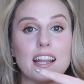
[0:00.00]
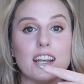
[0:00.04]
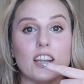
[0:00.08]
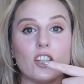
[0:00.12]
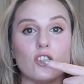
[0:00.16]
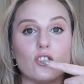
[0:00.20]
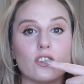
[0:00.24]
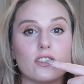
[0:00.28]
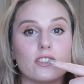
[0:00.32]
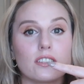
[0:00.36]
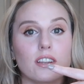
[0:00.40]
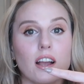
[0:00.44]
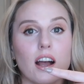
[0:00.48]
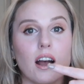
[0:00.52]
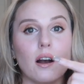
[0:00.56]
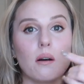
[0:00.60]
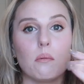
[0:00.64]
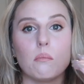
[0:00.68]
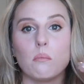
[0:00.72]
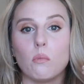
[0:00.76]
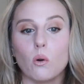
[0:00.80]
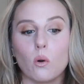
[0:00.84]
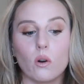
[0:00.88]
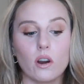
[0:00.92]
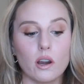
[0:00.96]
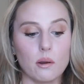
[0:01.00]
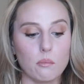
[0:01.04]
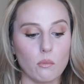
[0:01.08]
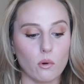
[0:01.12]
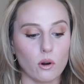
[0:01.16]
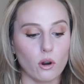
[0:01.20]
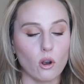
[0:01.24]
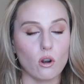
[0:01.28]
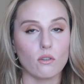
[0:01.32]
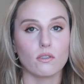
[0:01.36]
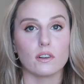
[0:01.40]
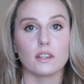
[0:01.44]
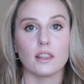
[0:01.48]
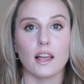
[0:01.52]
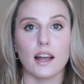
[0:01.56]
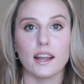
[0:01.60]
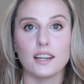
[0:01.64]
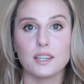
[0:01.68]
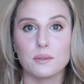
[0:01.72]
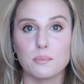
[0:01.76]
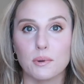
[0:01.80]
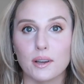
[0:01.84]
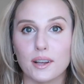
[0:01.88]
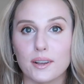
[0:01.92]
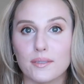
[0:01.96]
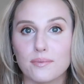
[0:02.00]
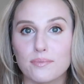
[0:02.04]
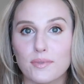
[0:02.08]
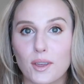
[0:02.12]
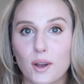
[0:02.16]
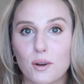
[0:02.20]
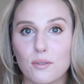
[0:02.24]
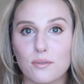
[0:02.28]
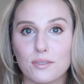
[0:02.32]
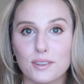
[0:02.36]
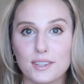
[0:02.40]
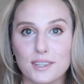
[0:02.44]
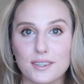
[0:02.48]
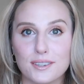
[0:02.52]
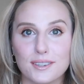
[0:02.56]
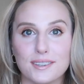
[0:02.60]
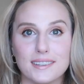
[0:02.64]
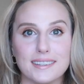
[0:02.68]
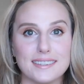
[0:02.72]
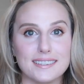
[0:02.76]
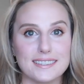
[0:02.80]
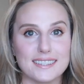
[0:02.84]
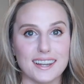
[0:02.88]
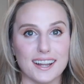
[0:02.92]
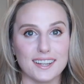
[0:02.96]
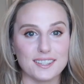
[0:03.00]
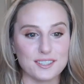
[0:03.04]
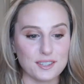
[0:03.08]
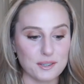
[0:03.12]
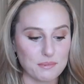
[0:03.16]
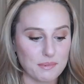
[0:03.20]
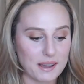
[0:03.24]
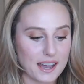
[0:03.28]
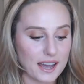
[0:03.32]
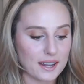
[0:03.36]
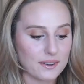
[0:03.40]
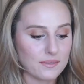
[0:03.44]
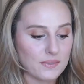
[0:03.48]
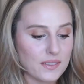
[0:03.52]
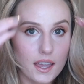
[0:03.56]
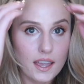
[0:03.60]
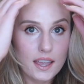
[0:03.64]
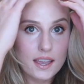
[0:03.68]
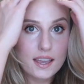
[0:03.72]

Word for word: and it just got more and more overlined, but hopefully it's not too bad.